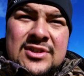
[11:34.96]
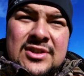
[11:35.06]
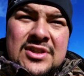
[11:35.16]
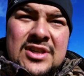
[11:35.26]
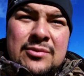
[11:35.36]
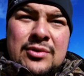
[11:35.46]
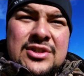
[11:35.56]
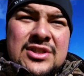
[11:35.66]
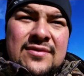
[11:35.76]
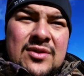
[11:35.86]
So yeah, we
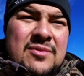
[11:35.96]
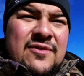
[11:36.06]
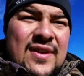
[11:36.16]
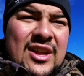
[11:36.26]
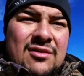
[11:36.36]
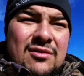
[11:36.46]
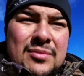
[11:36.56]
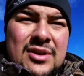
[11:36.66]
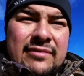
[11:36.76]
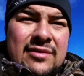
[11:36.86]
just have to factor
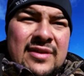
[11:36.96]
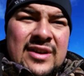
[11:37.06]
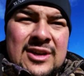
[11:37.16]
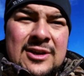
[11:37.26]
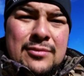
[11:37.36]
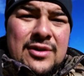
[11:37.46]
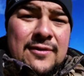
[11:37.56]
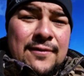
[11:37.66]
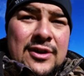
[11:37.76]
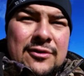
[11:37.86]
a bit of
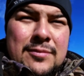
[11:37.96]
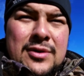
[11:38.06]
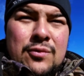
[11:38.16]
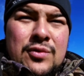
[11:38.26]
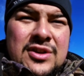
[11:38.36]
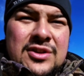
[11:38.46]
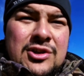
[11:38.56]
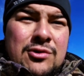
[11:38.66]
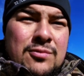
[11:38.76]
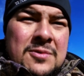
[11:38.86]

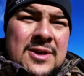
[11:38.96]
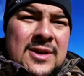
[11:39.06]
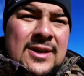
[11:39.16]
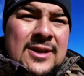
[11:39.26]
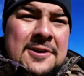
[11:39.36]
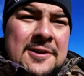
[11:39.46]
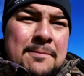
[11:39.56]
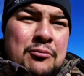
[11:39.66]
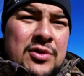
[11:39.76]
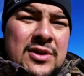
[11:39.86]
windage hold
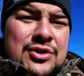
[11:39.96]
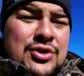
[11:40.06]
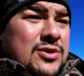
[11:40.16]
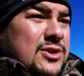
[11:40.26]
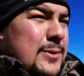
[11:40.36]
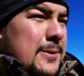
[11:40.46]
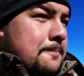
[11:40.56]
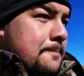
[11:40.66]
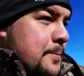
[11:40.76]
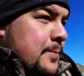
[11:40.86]
with our shots, but
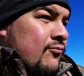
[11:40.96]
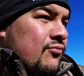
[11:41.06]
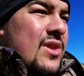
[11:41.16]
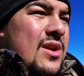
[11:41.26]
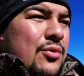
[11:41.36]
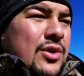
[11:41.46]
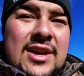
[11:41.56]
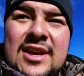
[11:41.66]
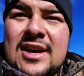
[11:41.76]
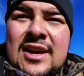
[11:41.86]
we
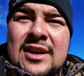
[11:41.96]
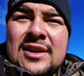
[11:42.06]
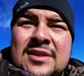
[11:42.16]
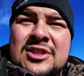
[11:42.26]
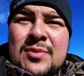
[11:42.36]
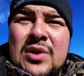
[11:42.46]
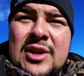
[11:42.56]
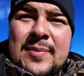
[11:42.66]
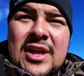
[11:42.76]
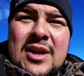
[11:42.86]
are
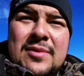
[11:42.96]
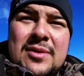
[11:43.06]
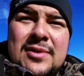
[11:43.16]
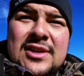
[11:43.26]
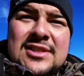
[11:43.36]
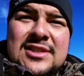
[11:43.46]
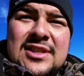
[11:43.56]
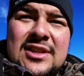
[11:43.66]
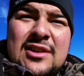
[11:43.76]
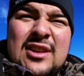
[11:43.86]
spying up a couple of
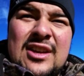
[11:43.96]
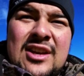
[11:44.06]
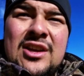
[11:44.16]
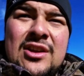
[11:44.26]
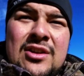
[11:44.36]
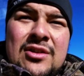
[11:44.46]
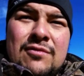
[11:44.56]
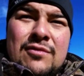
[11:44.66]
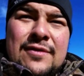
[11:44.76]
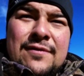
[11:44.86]
places that are
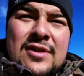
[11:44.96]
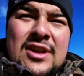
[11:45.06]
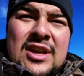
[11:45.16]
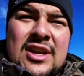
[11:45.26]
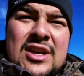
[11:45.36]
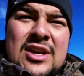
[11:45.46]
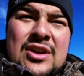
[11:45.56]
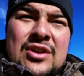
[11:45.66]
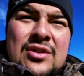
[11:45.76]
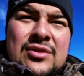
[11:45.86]
roughly
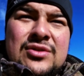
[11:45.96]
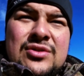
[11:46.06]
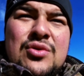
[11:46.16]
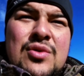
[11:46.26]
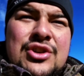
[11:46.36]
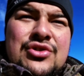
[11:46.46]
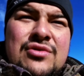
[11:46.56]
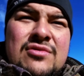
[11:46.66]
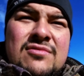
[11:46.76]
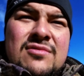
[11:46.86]

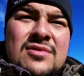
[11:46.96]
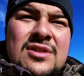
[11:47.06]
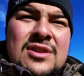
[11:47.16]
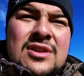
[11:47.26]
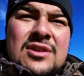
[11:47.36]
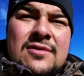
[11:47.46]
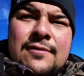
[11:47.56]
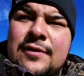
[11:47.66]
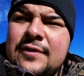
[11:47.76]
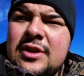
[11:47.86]

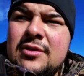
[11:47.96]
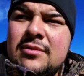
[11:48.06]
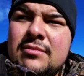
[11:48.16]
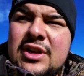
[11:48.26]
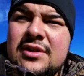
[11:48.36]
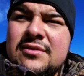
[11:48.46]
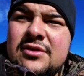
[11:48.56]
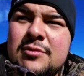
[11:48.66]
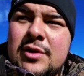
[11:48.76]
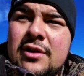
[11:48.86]
250 metres,
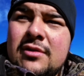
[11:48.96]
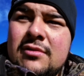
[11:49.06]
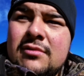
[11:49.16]
was it, bro?